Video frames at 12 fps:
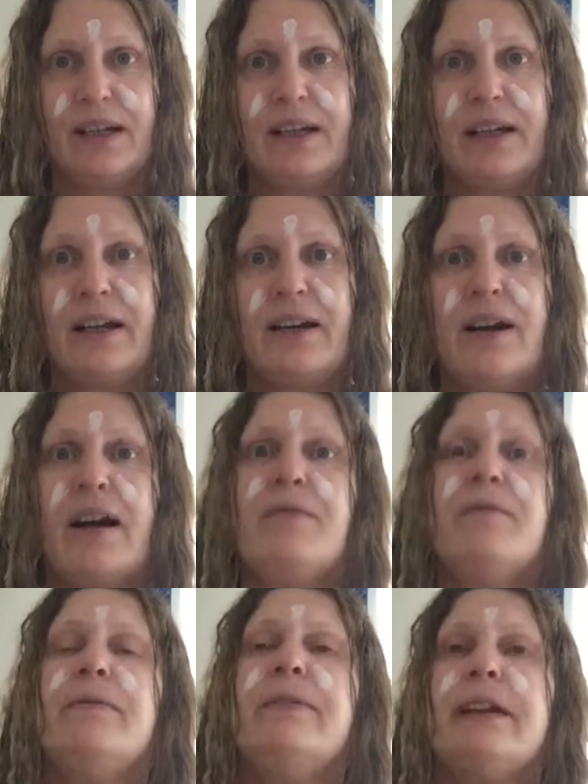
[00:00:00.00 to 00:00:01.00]
Now,
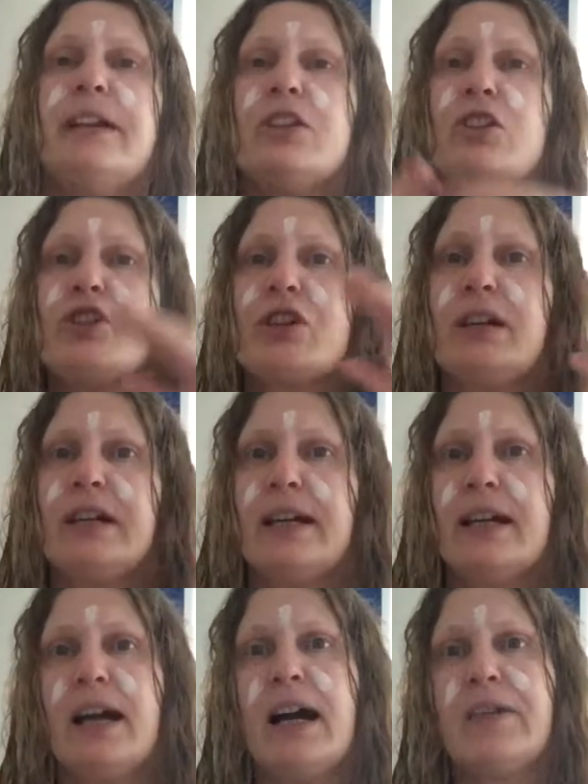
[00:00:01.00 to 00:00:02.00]

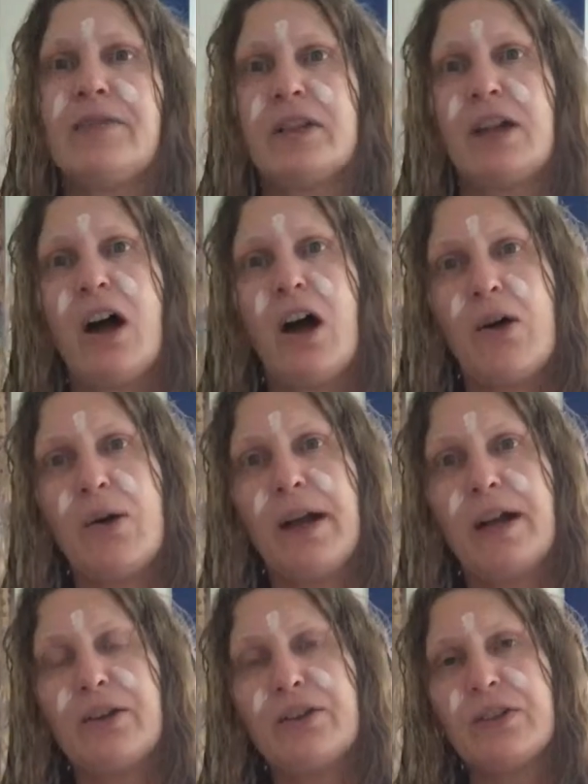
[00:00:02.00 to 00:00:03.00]
eventually, after the whole
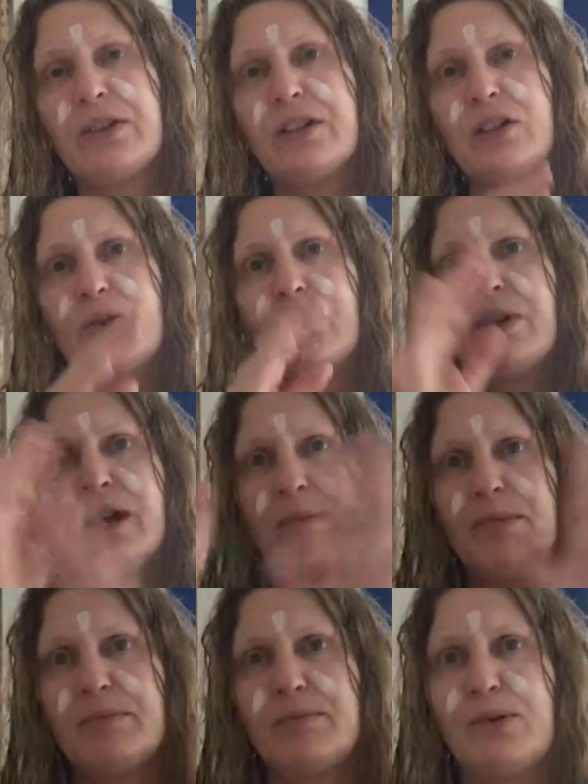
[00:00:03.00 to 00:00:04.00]
house got torn up
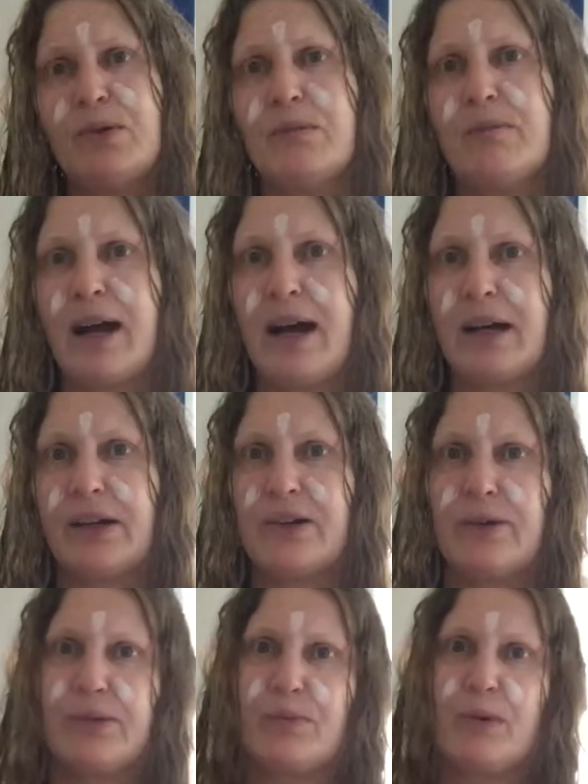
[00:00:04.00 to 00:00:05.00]
and poor Mark, who
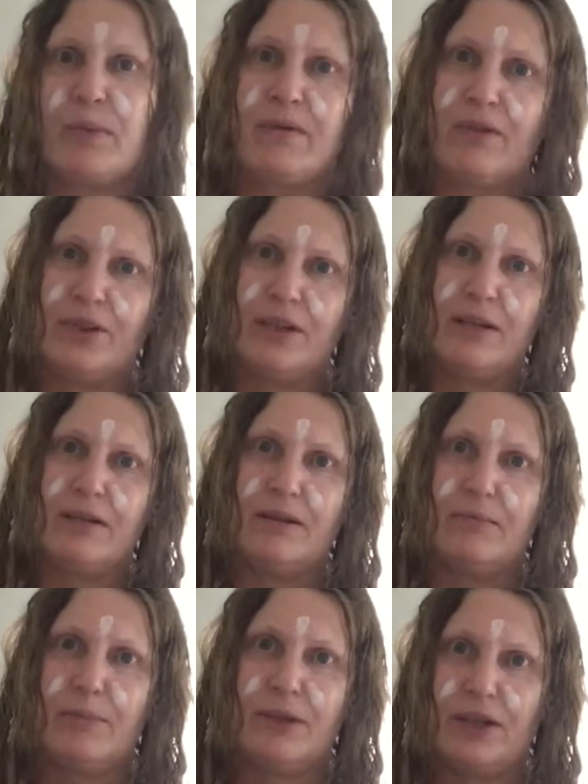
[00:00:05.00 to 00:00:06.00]
was probably
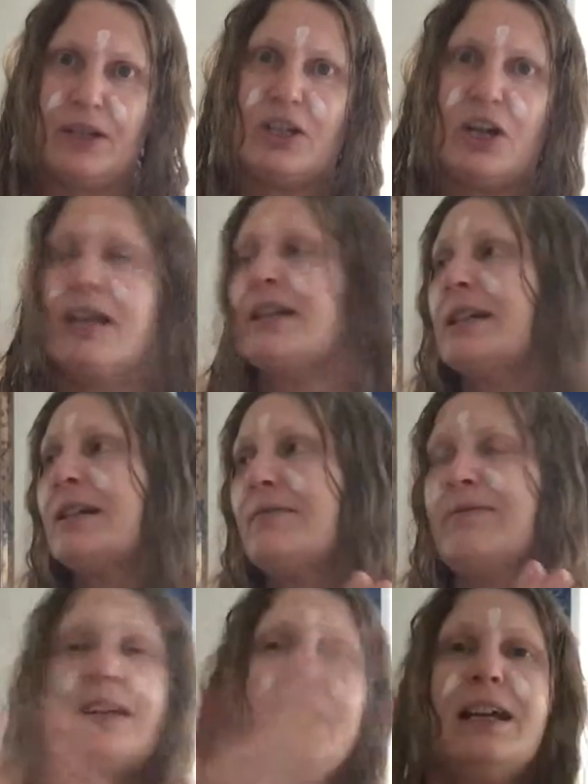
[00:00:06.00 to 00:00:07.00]
busy chatting to
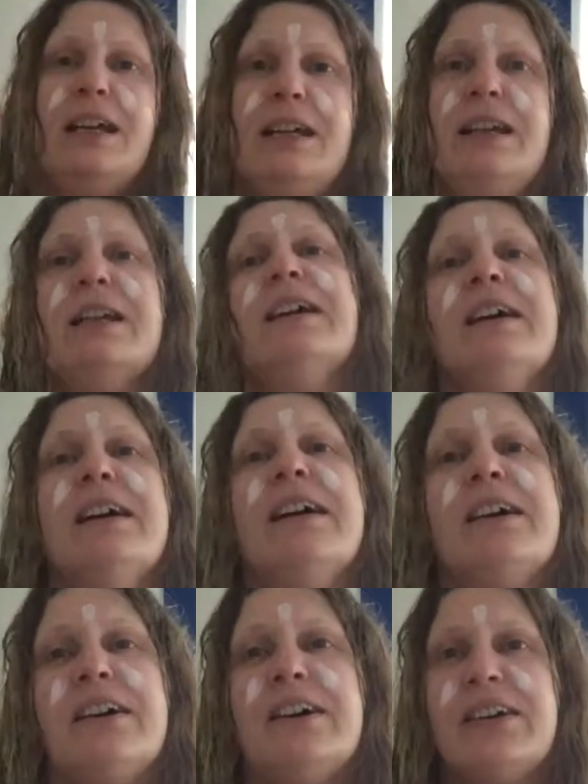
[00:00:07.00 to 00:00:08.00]
Vicky
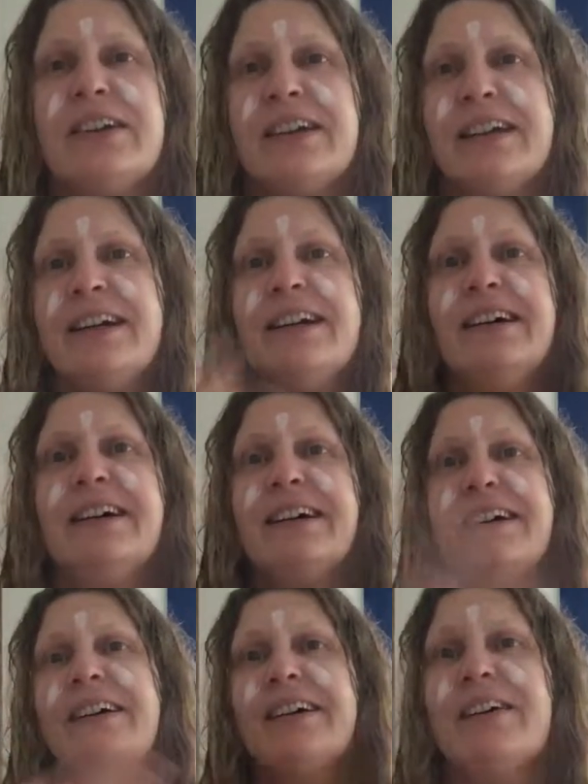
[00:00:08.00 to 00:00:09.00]
on
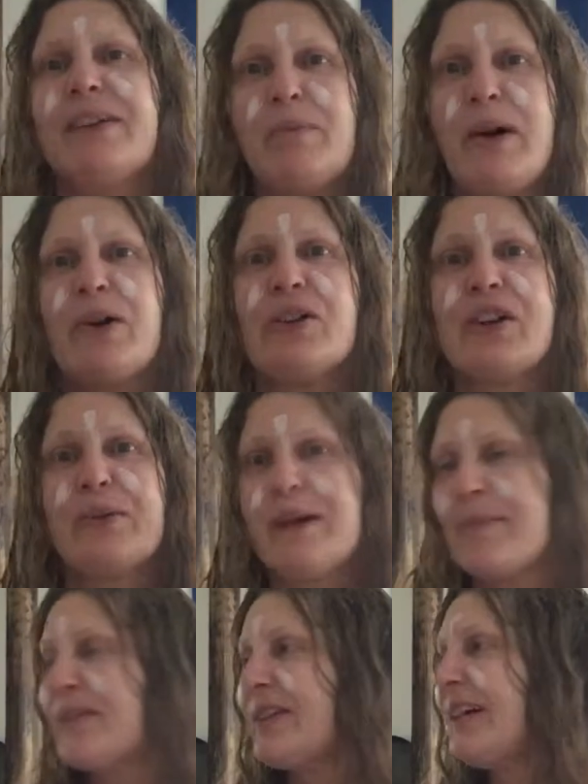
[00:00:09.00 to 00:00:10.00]
the poetry
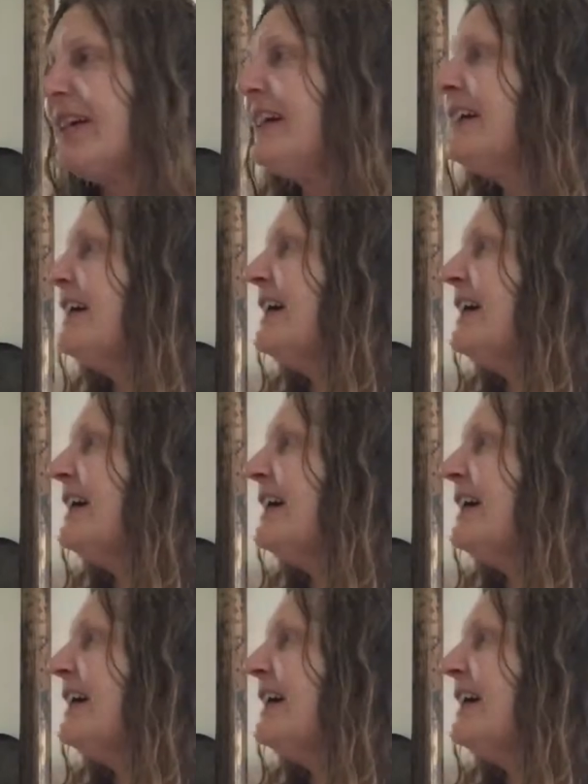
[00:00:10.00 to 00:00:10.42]
website,